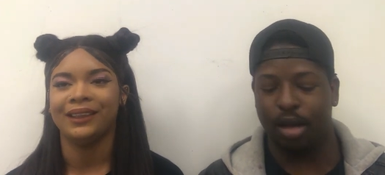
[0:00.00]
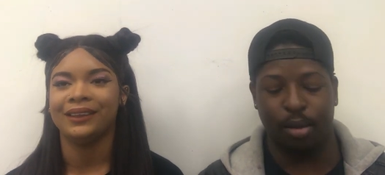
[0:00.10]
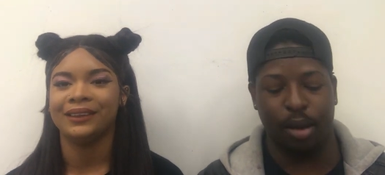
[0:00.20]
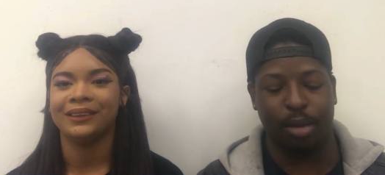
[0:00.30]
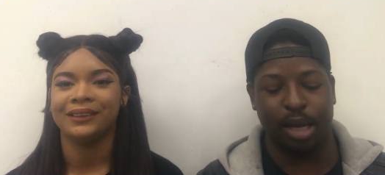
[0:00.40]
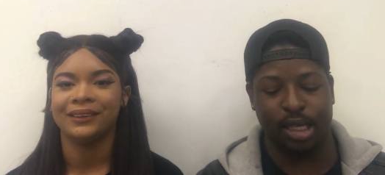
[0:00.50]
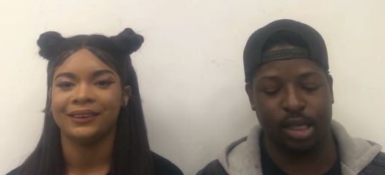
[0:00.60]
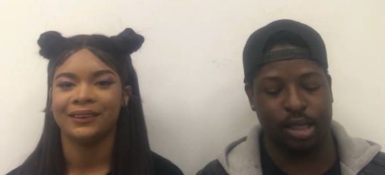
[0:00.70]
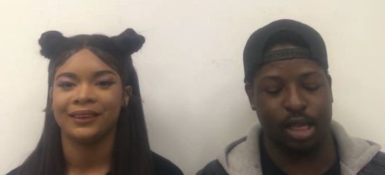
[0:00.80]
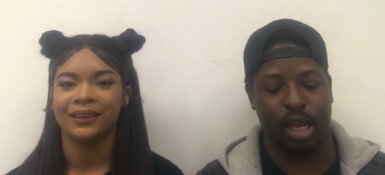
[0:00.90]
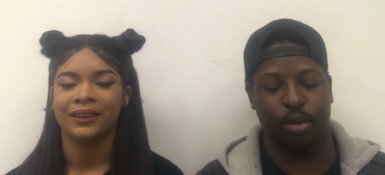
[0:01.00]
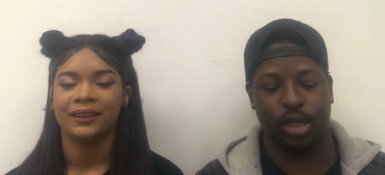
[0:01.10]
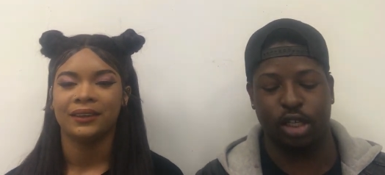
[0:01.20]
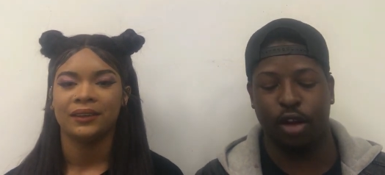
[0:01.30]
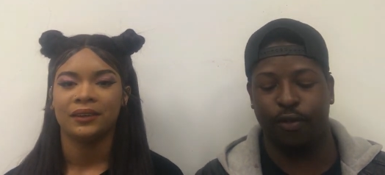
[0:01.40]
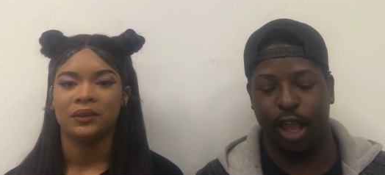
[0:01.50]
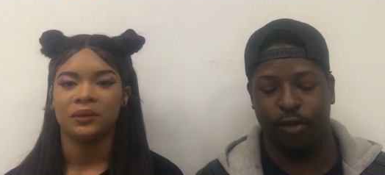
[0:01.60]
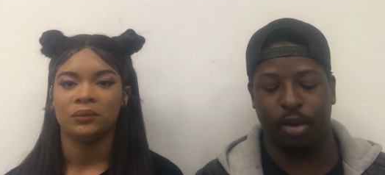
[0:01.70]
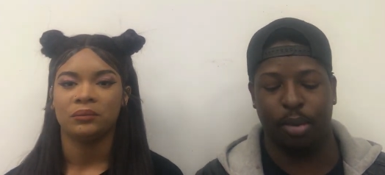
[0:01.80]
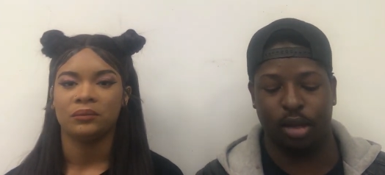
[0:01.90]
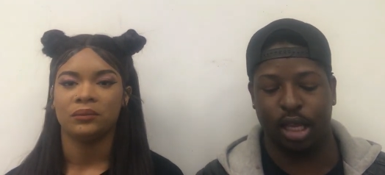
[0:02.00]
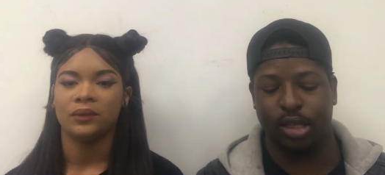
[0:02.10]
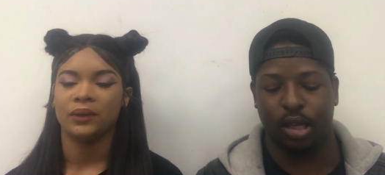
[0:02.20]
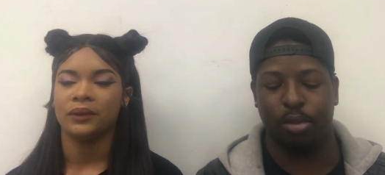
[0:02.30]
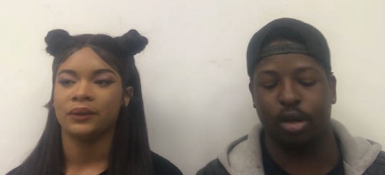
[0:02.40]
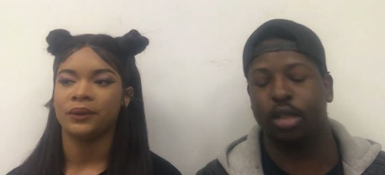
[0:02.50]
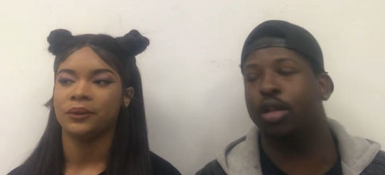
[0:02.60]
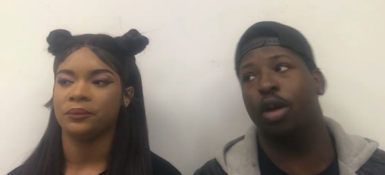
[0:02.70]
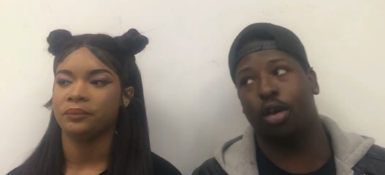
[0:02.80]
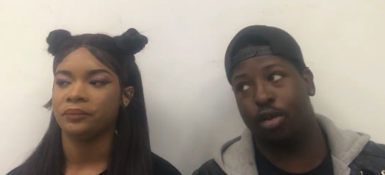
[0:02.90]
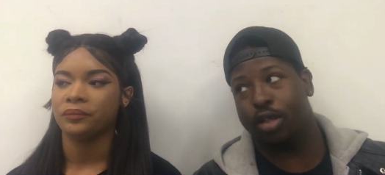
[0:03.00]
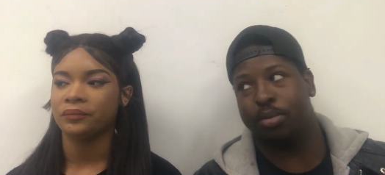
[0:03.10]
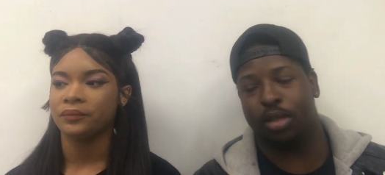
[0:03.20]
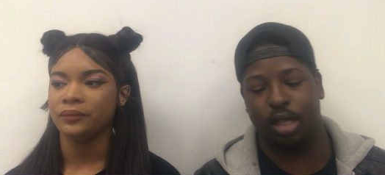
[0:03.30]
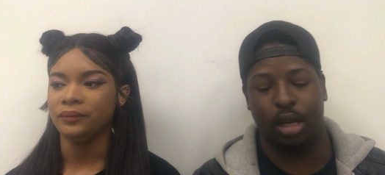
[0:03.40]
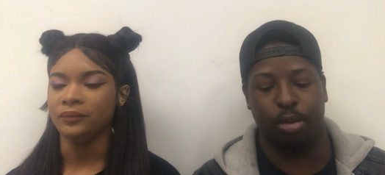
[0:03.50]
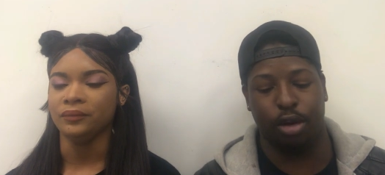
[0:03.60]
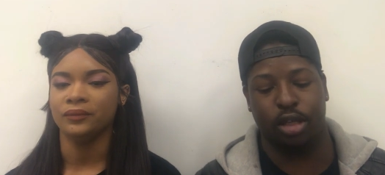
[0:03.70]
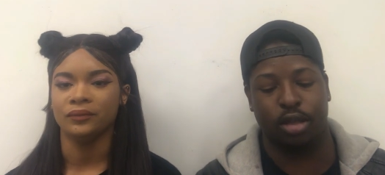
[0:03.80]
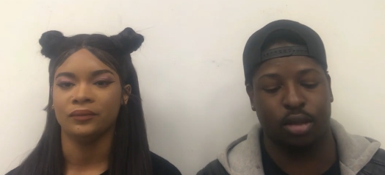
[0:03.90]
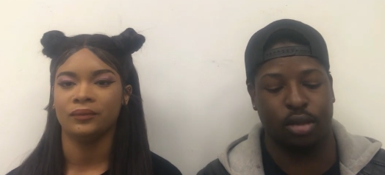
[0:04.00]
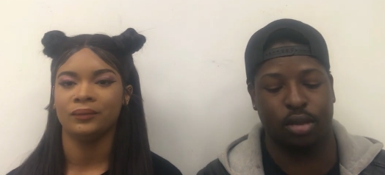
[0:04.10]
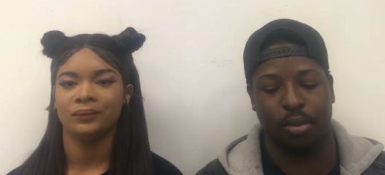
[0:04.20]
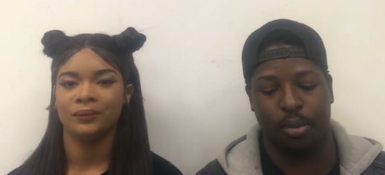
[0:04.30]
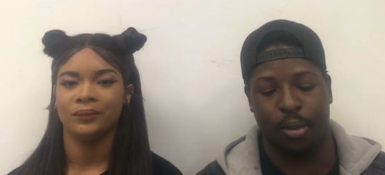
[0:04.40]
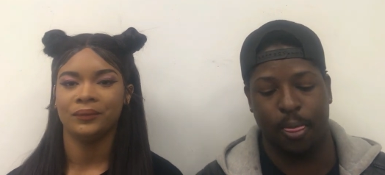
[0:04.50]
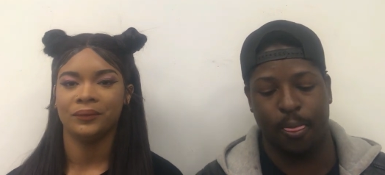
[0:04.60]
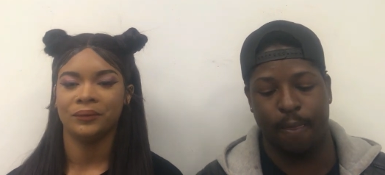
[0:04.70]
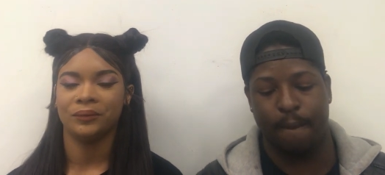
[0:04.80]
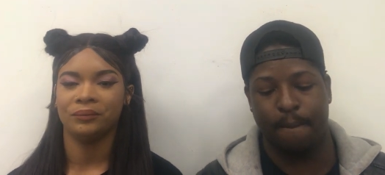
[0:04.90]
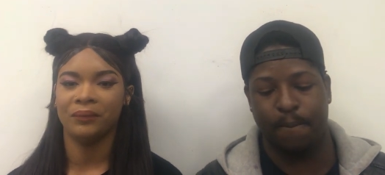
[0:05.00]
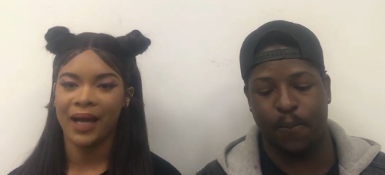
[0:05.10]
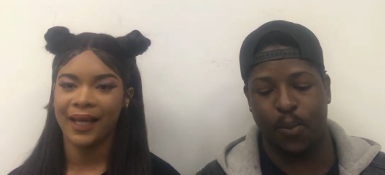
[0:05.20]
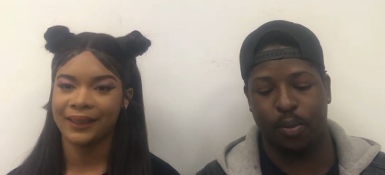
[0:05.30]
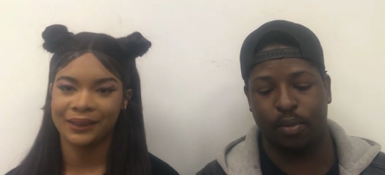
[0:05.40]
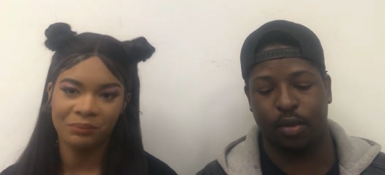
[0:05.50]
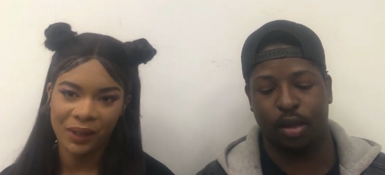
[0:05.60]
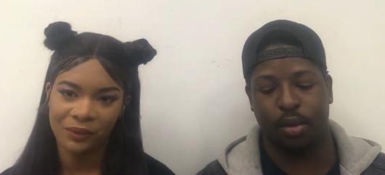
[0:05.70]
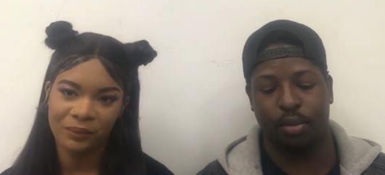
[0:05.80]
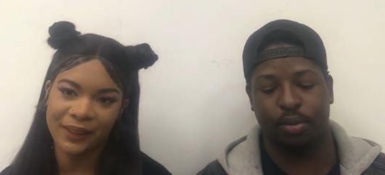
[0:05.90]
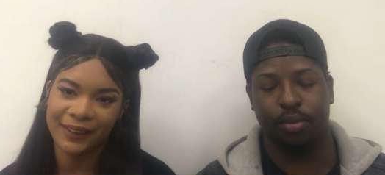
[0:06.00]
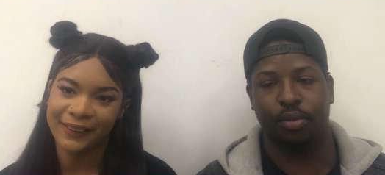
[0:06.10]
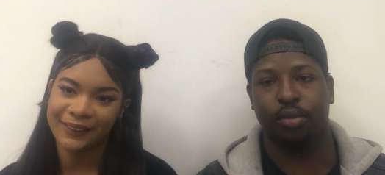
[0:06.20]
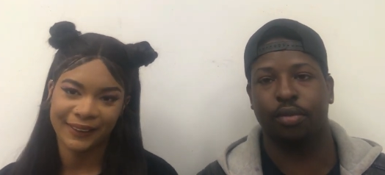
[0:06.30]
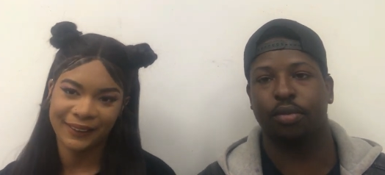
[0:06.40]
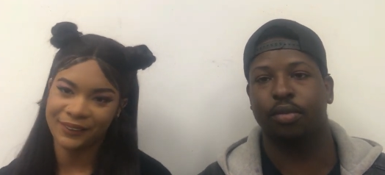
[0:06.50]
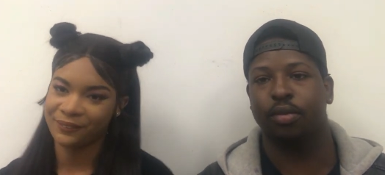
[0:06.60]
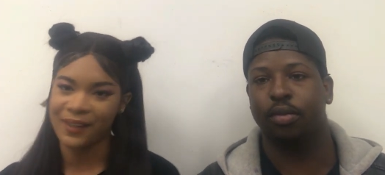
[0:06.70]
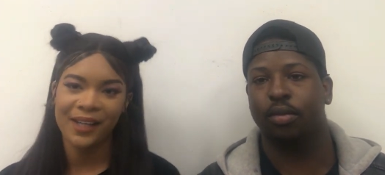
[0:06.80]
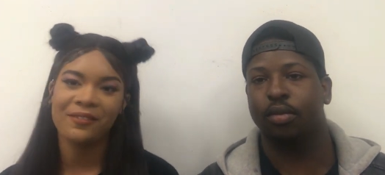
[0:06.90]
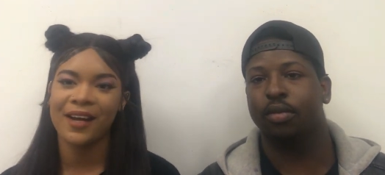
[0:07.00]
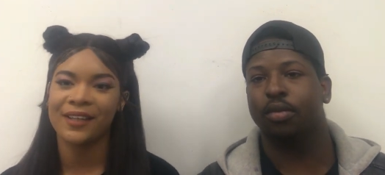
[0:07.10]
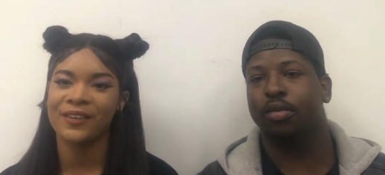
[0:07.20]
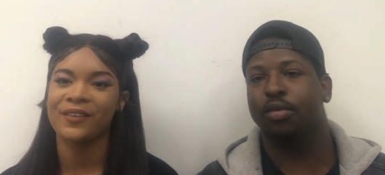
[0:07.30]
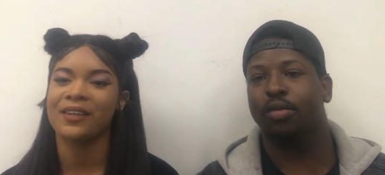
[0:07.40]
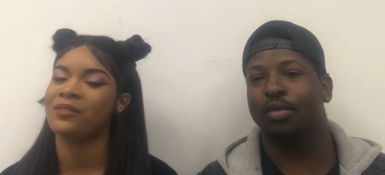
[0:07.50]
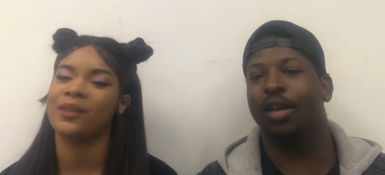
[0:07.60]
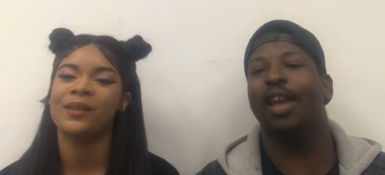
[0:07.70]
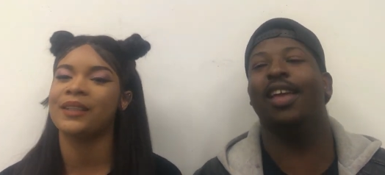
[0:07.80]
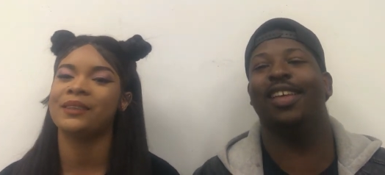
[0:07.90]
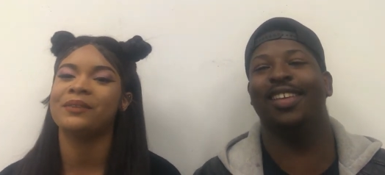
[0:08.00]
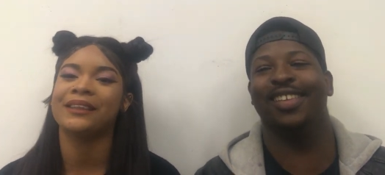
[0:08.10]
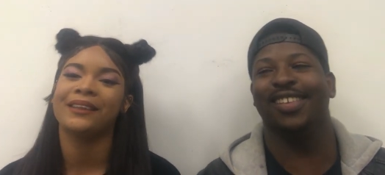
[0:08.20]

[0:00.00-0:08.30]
Speaker 1: but I'm guessing they're saying which is your favorite birthday celebration um, or Christmas celebration.
Speaker 2: Mine's both because it's right around the corner for Christmas,